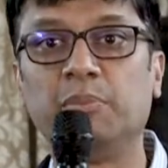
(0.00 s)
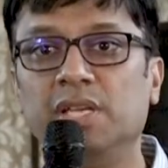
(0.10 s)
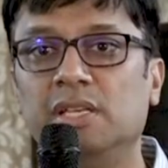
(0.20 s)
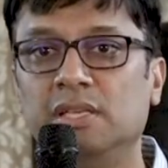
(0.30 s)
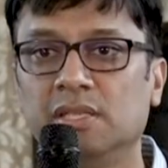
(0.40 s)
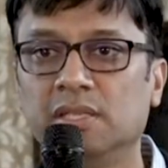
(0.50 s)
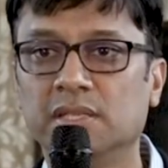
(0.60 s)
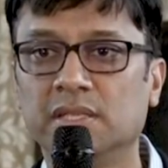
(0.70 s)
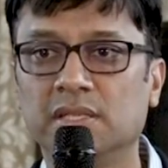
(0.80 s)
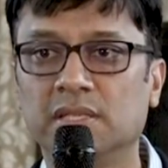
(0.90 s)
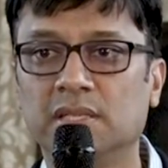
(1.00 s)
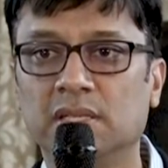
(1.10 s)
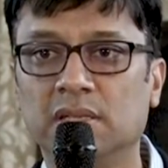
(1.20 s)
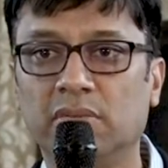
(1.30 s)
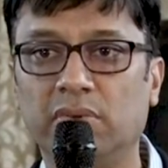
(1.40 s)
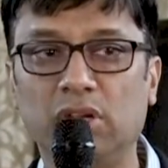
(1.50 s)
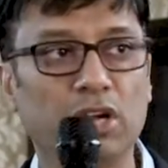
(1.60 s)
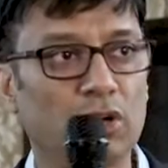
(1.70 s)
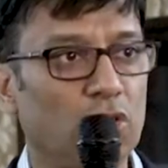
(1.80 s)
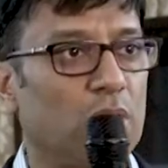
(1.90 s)
be, where you
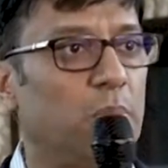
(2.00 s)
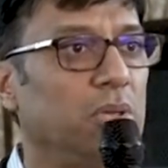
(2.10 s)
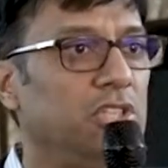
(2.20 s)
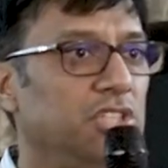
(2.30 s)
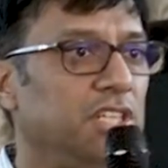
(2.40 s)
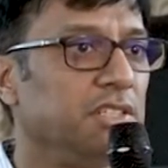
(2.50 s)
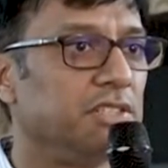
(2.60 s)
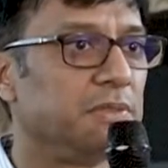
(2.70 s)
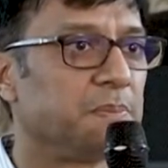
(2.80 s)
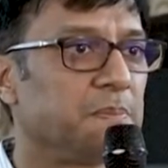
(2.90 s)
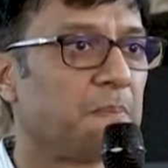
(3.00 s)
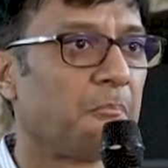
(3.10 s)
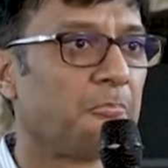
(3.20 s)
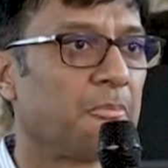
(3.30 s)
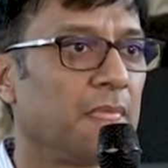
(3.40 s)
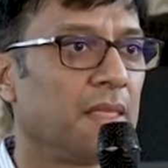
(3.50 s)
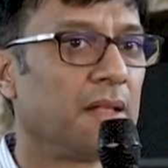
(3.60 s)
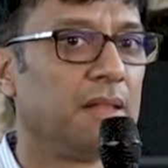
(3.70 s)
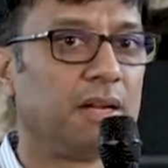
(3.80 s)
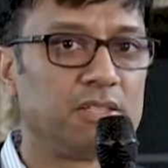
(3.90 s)
can talk about the change.
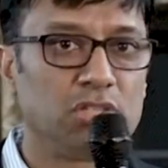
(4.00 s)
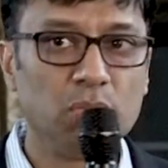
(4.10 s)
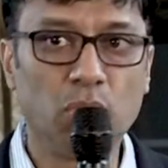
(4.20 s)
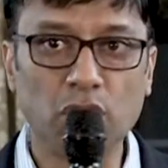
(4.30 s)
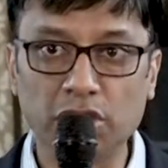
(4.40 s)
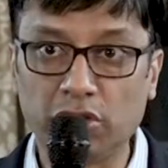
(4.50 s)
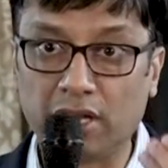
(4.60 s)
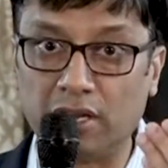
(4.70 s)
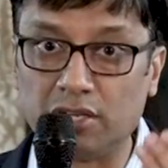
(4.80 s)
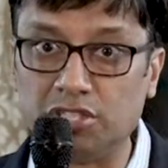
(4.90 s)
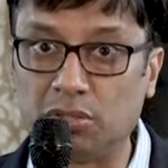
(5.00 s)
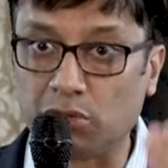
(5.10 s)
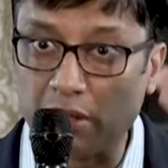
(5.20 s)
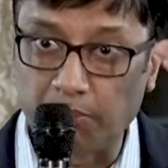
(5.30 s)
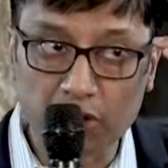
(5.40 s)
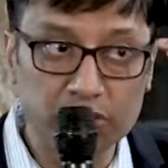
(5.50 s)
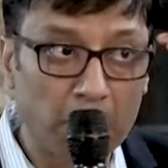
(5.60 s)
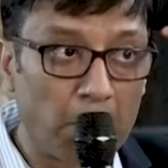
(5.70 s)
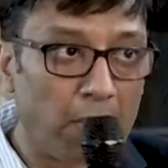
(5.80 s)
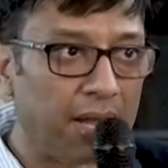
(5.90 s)
That is devoting your energy to it because your
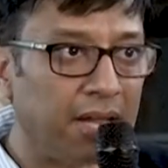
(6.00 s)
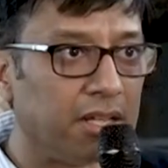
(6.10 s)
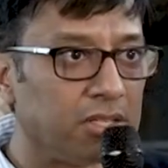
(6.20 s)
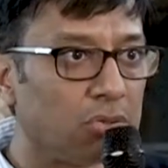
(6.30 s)
mind is